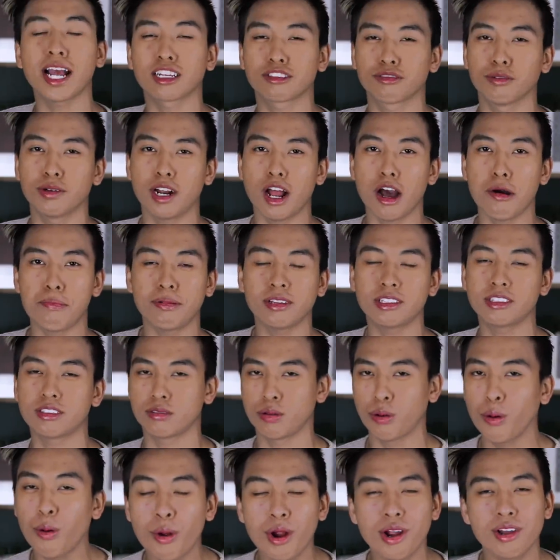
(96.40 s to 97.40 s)
Next one up is
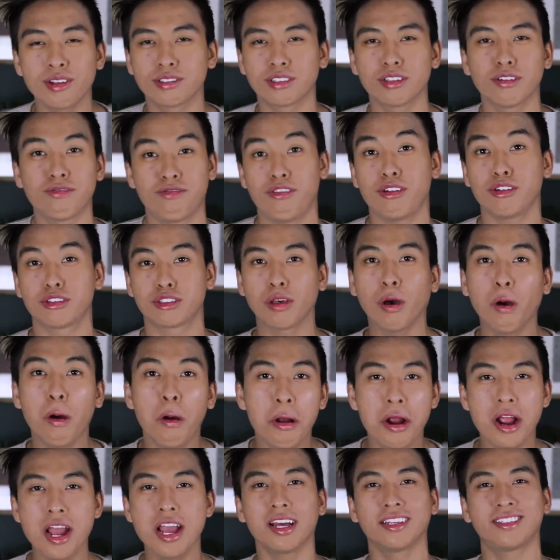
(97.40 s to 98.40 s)
Taurus. So for
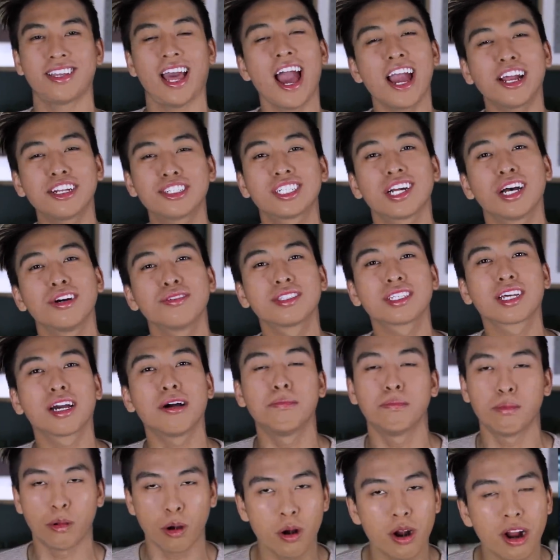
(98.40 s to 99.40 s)
Taurus, I chose
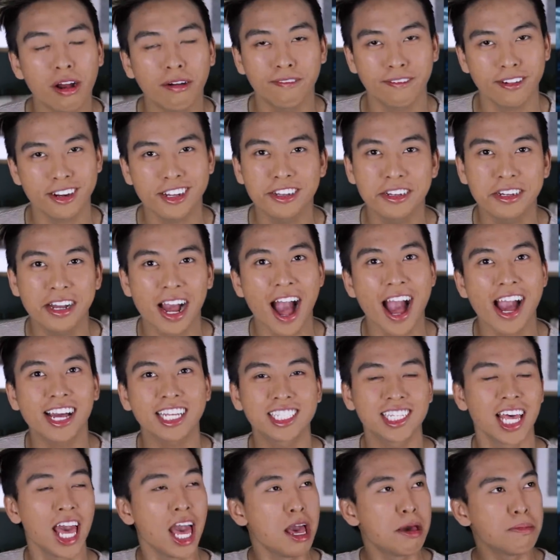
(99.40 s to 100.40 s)
Gamora for you
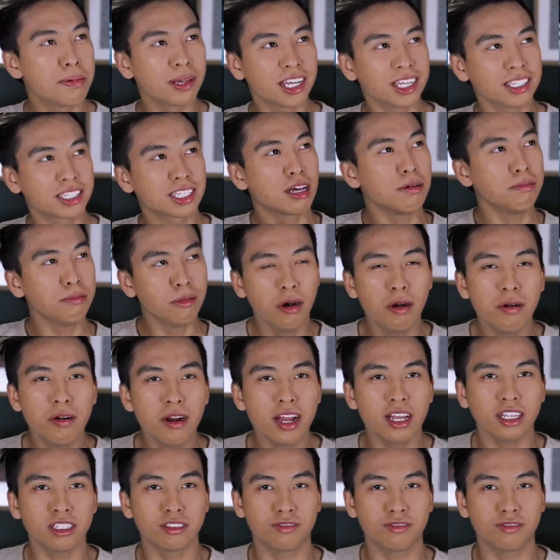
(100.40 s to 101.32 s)
guys because Gamora